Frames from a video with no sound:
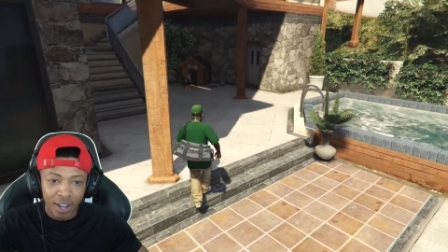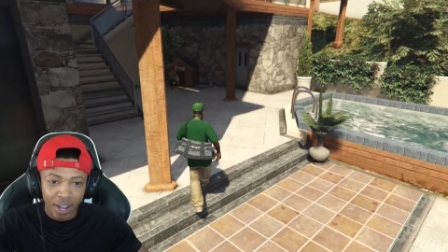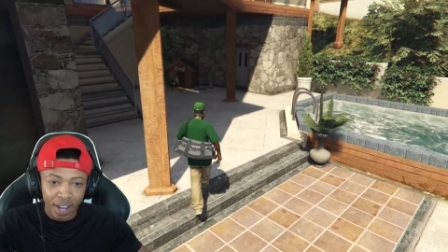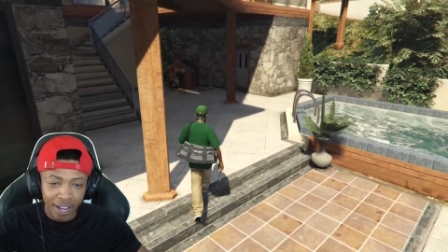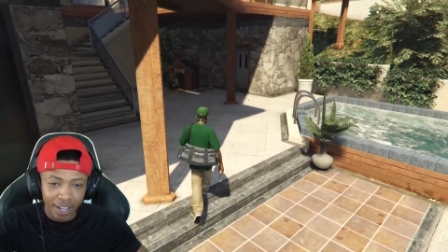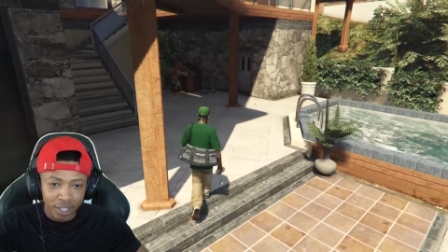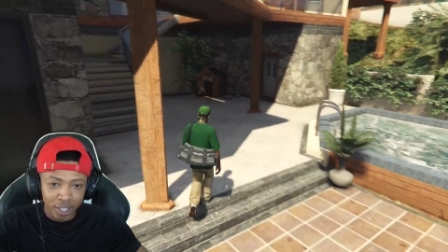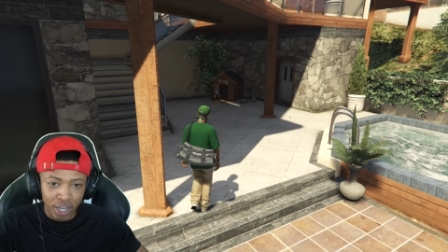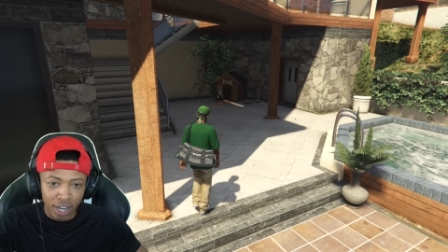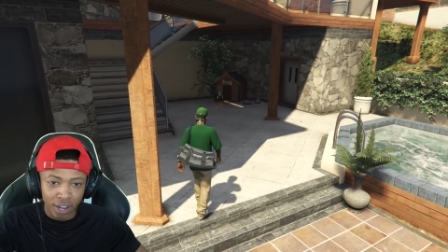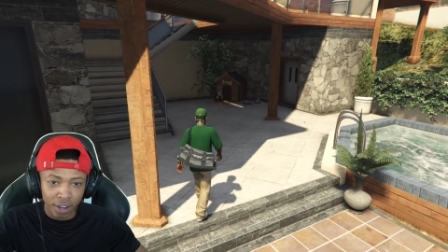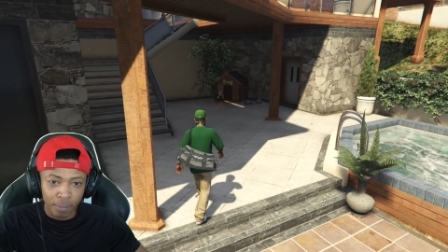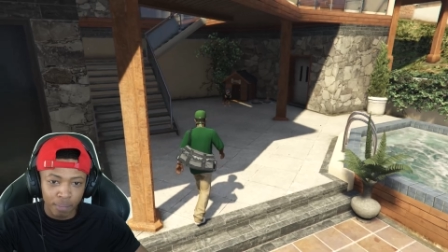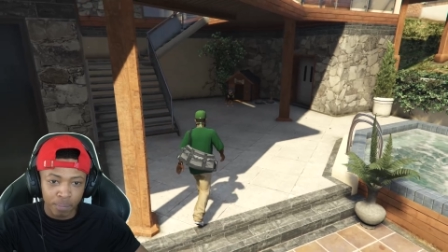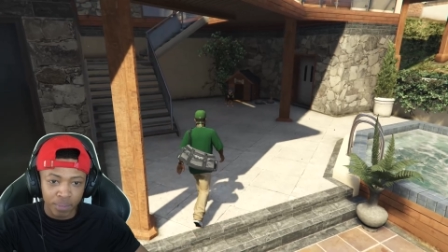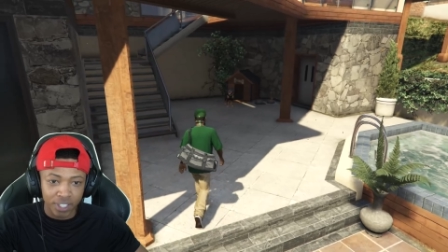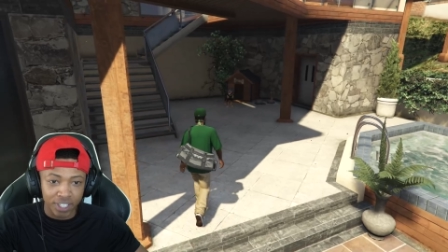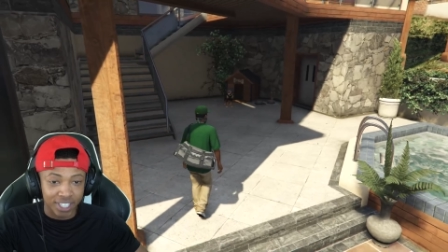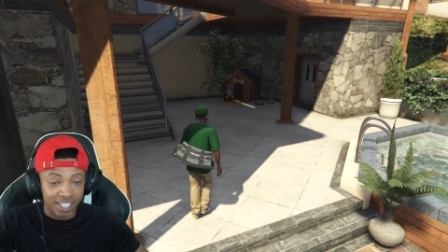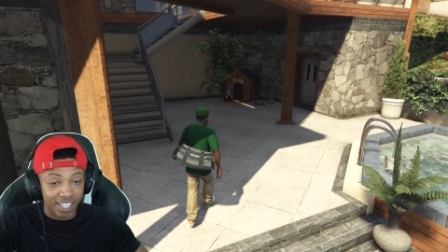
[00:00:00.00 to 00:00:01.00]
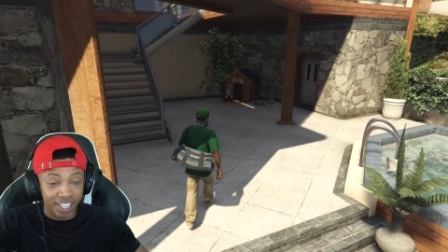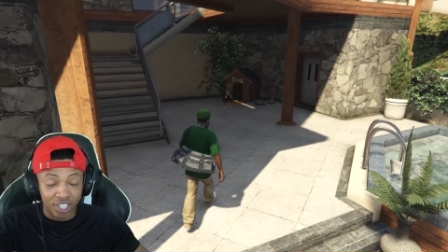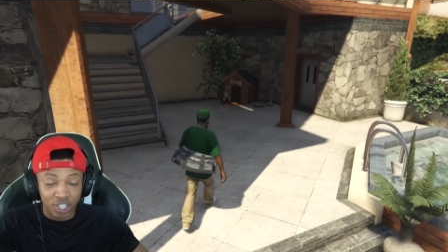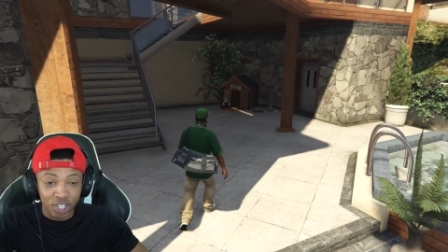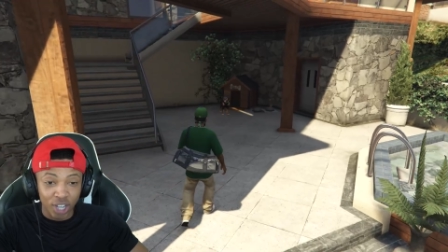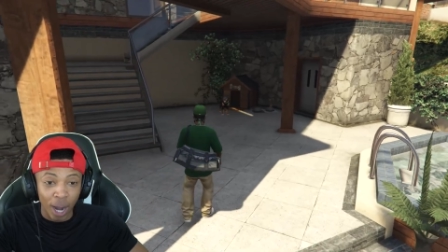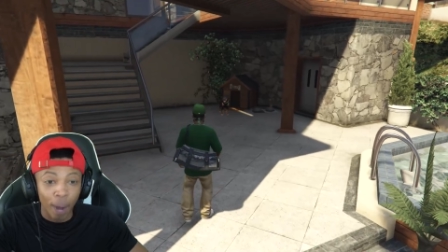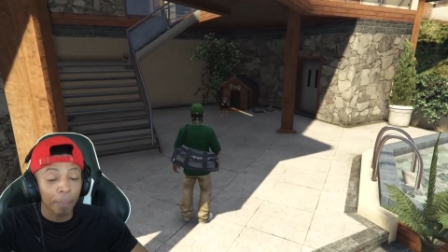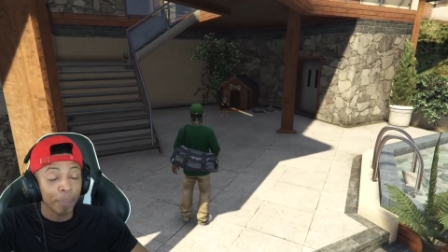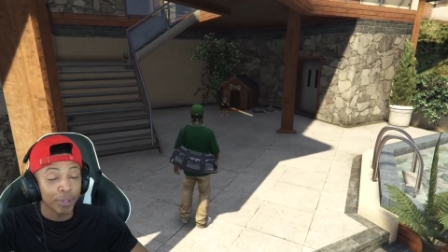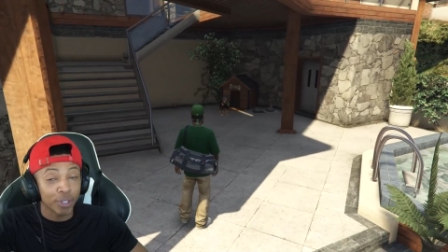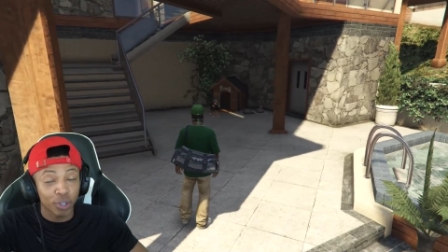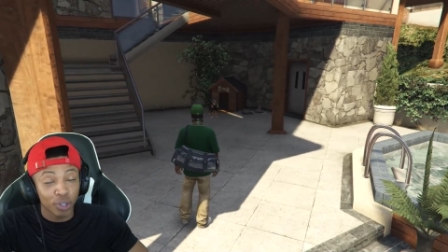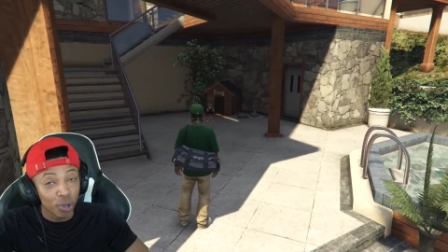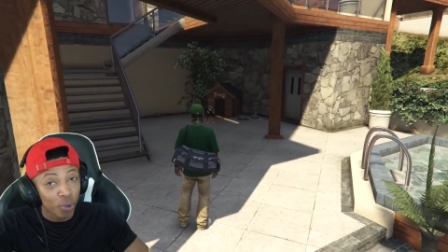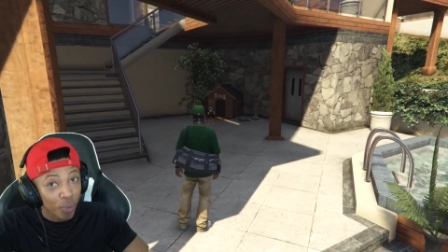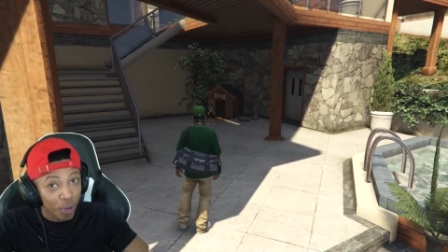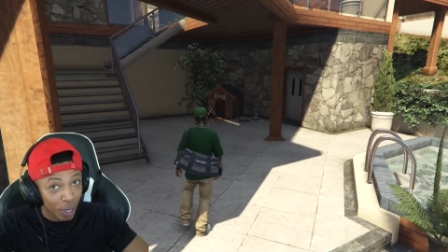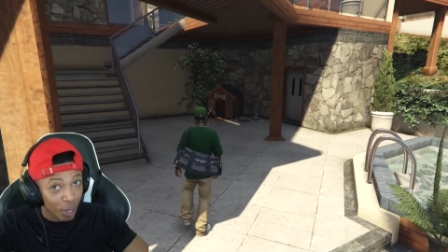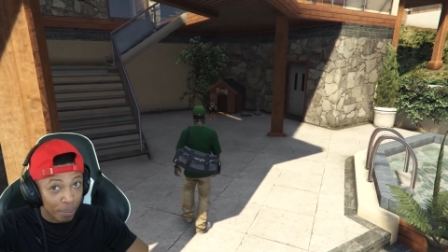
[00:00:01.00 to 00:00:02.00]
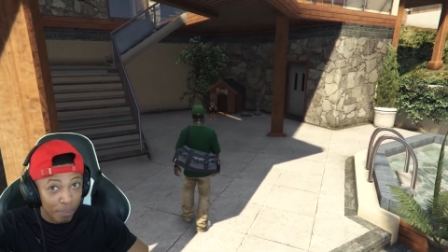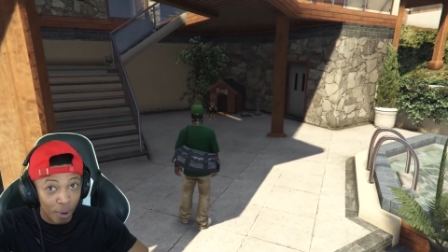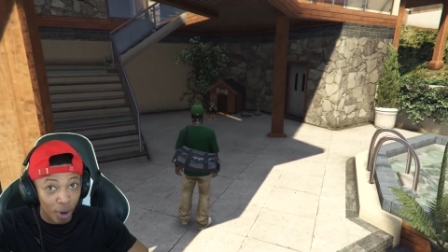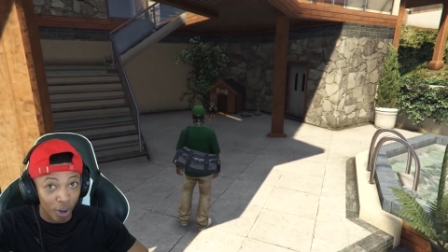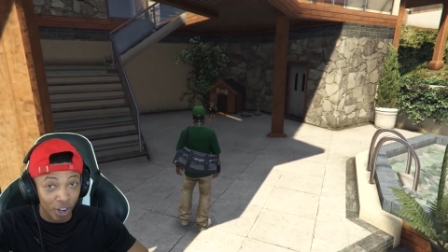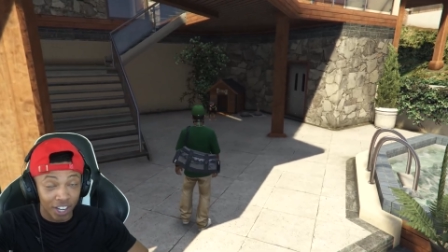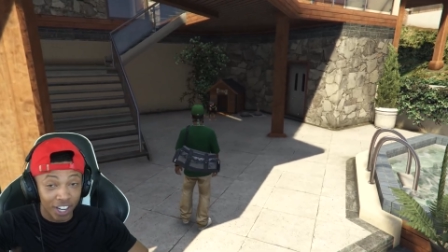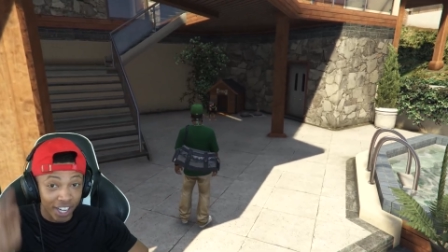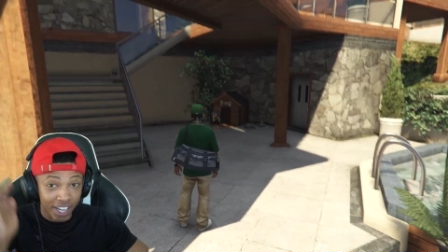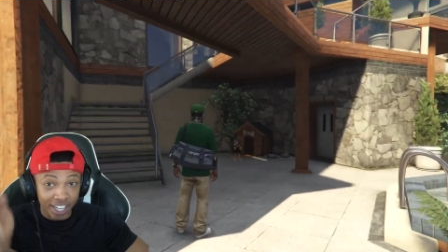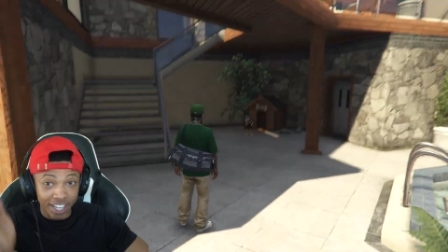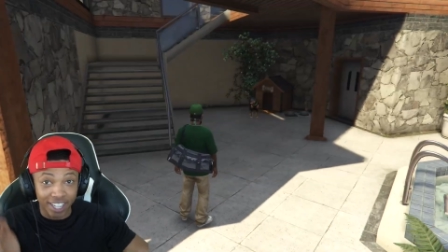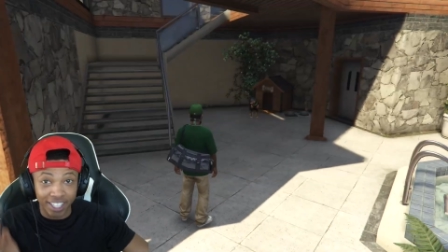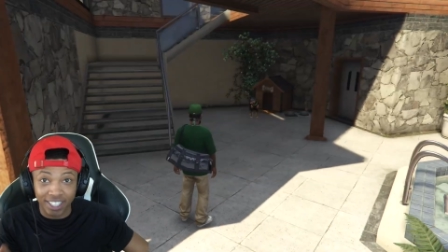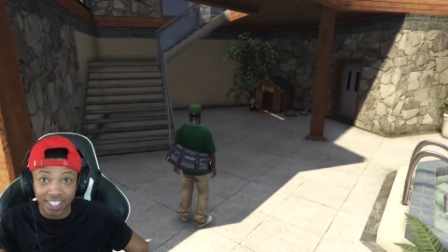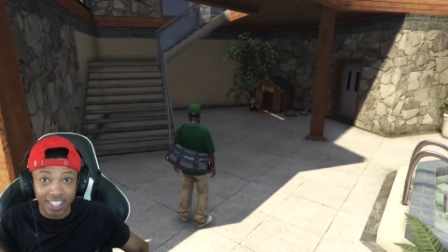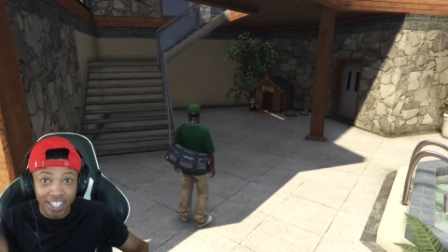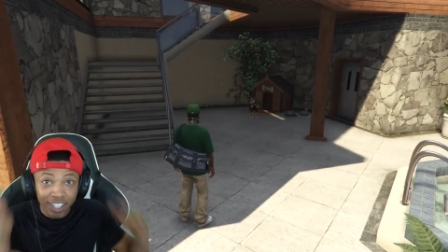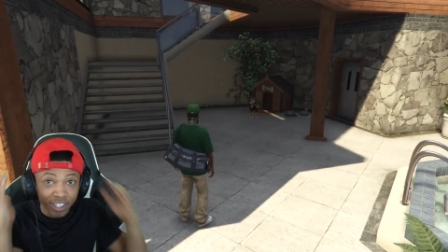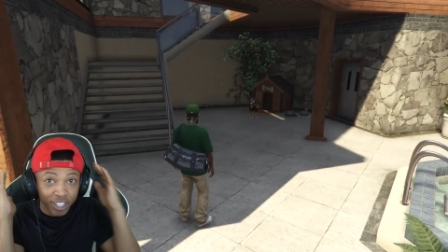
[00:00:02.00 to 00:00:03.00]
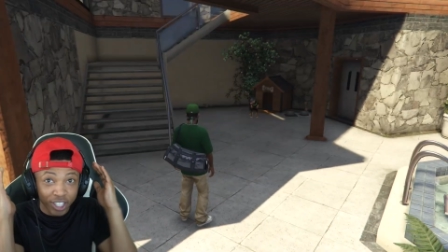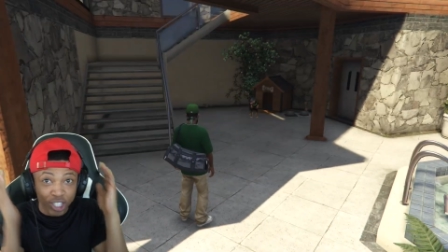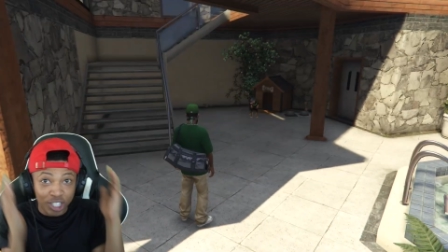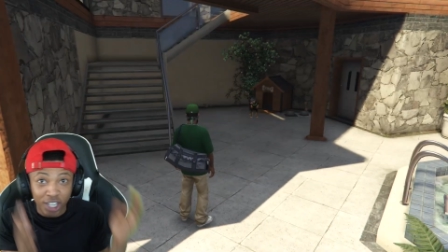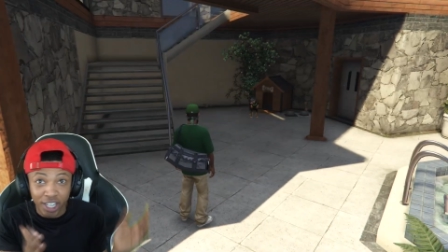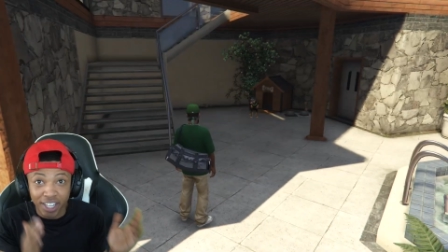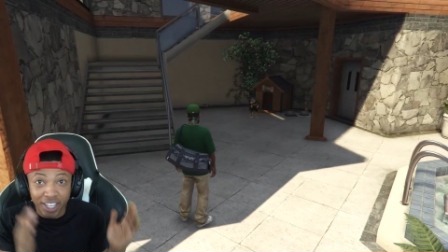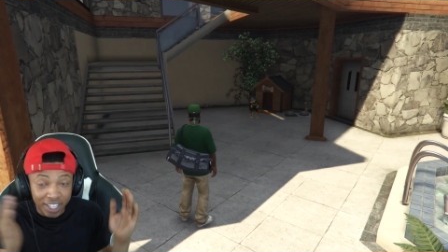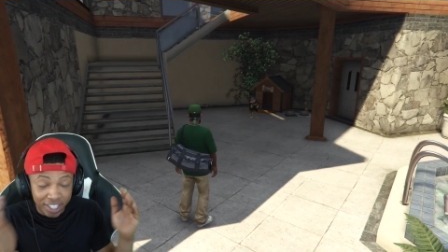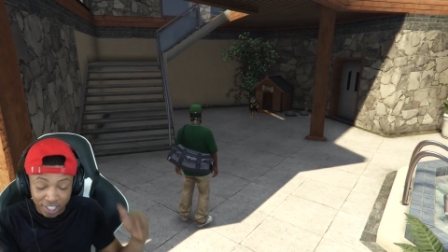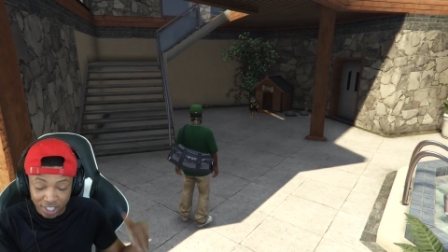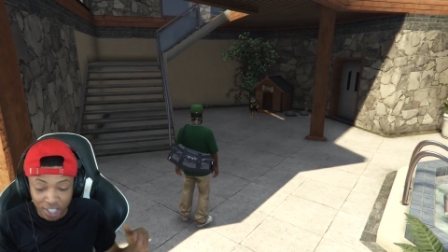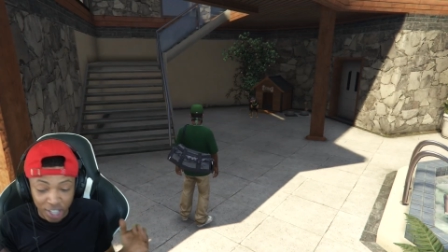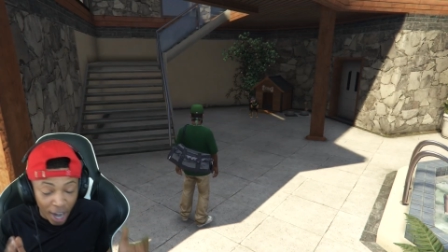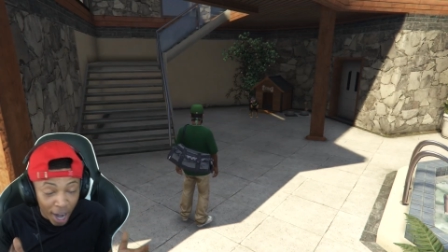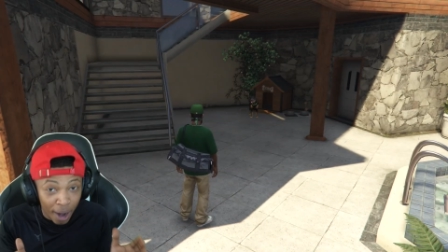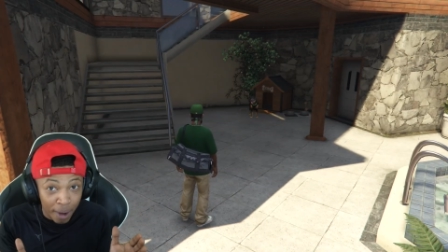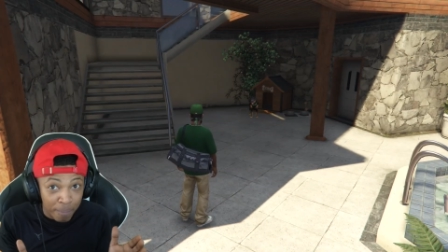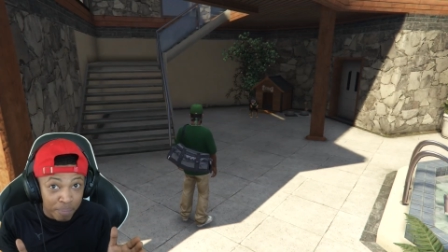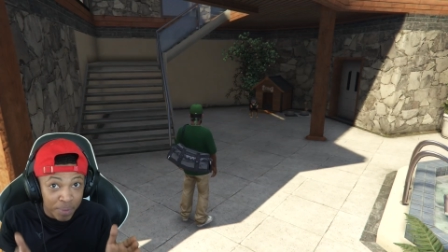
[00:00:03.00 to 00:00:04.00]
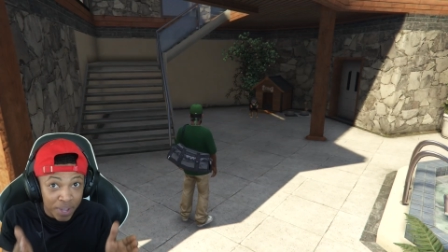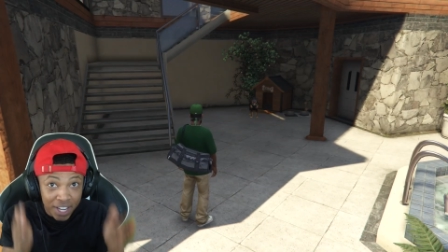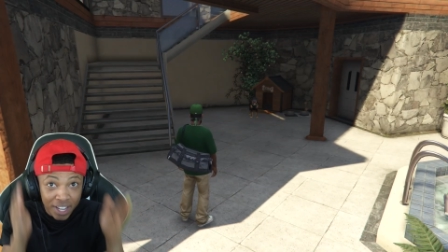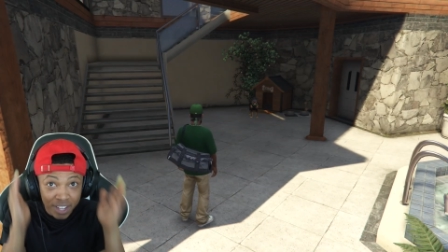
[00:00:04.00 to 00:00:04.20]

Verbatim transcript: Hey, Chop. You see, Chop is cool with Lamar. it, because literally, Ch Chop